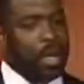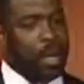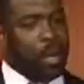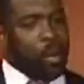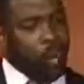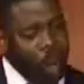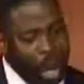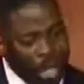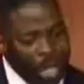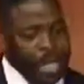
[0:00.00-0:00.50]

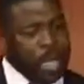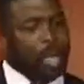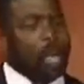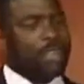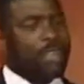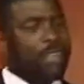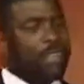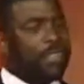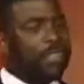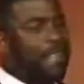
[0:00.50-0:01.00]
Working
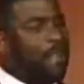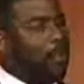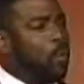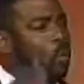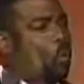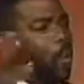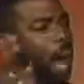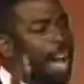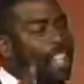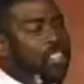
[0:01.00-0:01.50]
on yourself,
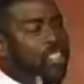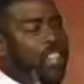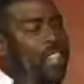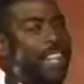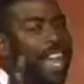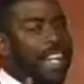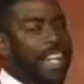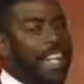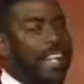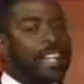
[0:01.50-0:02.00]
watching
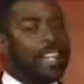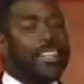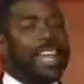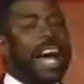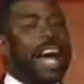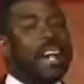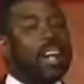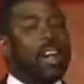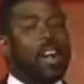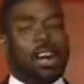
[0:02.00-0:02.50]
that inner
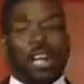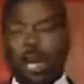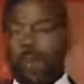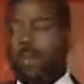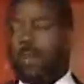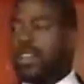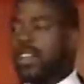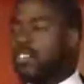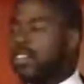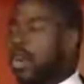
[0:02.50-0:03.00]
dialogue, it
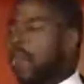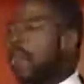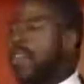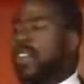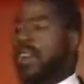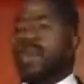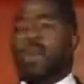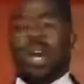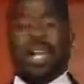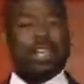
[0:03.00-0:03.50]
will determine
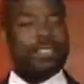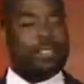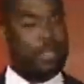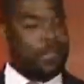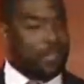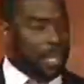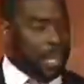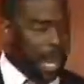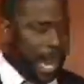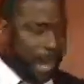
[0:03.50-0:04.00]
the quality
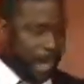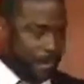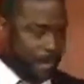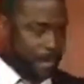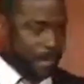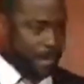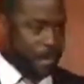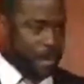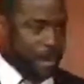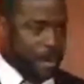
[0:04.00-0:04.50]
of your
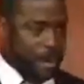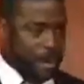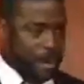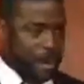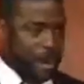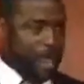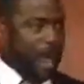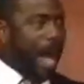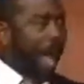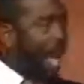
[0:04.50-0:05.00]
life.
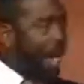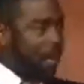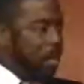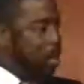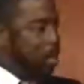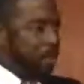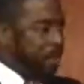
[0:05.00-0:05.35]
I don't